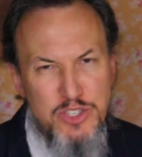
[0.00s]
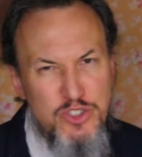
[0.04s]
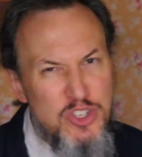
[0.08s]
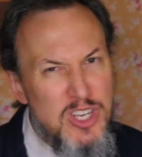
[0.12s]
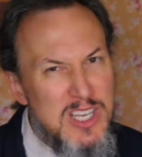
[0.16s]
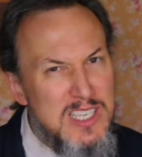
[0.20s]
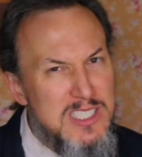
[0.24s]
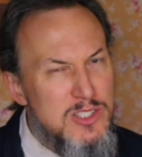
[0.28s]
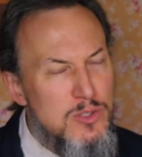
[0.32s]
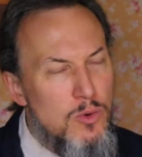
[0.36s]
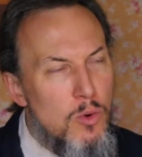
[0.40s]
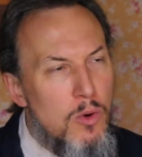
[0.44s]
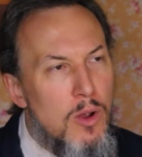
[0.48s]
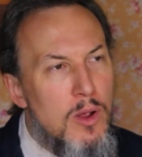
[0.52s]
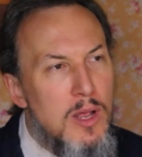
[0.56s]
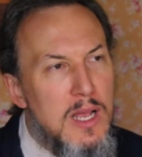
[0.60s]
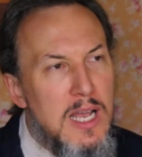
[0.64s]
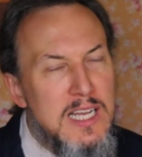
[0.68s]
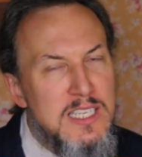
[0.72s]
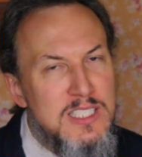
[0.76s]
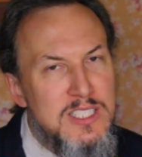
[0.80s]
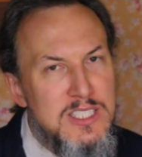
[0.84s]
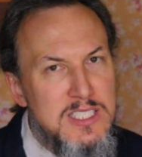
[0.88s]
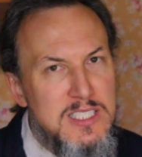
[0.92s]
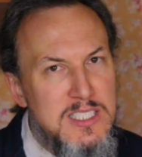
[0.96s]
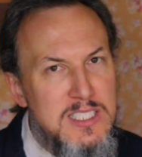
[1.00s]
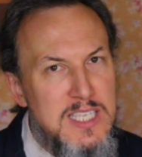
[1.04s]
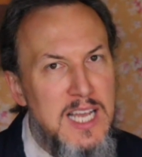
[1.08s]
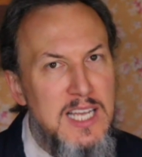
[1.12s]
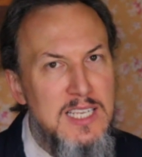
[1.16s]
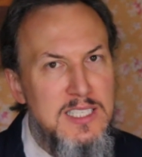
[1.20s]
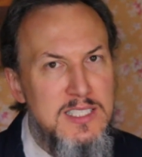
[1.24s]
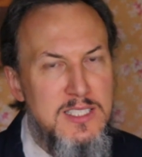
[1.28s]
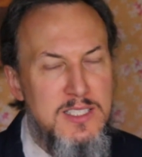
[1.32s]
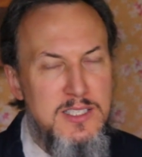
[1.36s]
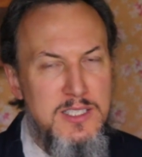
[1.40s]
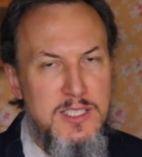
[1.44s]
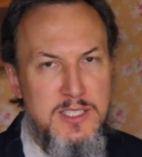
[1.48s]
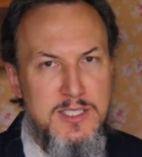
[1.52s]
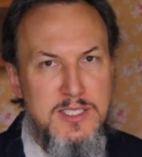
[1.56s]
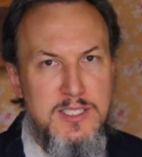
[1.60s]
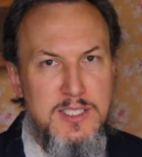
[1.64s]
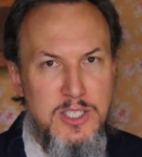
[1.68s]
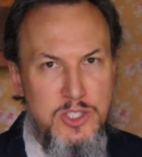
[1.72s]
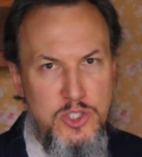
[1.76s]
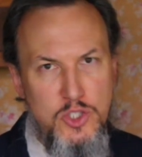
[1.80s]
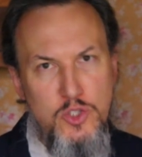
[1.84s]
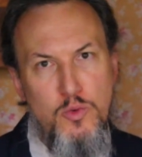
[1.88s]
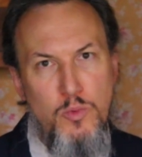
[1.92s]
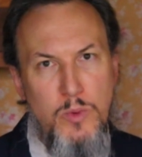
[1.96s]
Just assess this
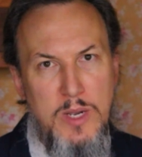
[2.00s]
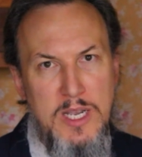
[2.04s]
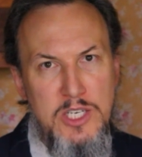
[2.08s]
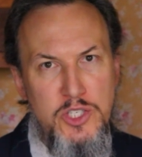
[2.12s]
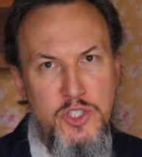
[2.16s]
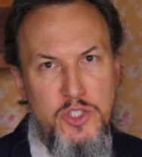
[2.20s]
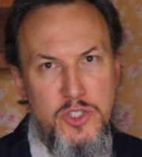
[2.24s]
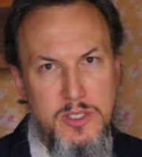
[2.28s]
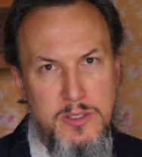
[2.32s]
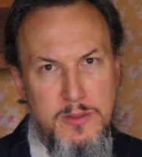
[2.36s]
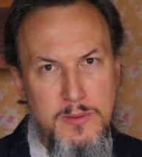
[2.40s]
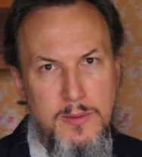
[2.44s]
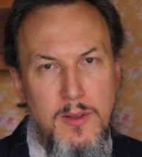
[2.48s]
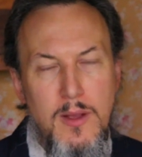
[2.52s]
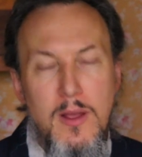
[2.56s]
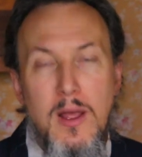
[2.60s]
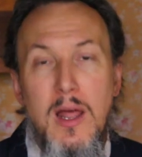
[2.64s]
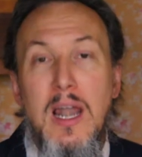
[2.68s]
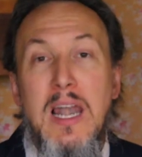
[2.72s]
situation.